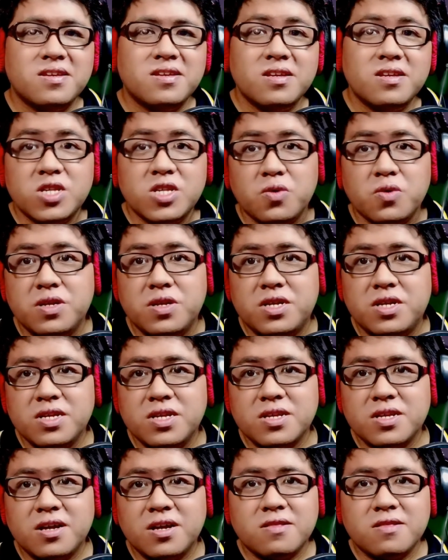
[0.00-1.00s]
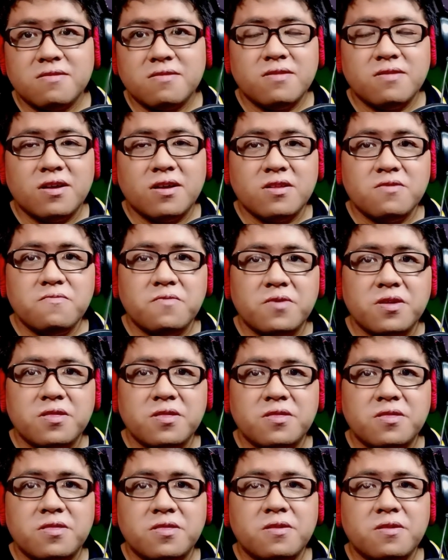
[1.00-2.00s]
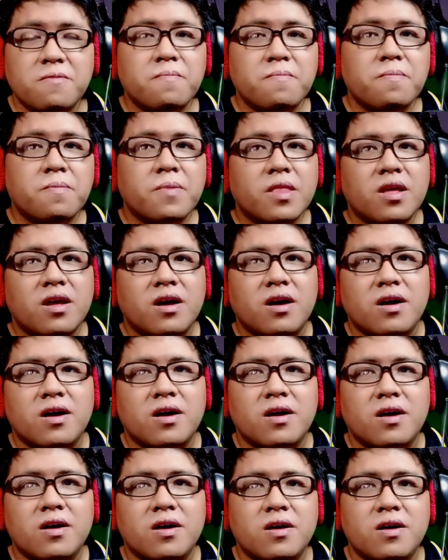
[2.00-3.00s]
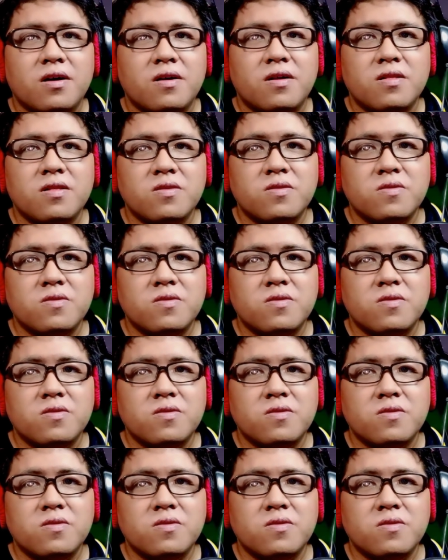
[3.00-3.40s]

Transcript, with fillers: So we just got done with uh,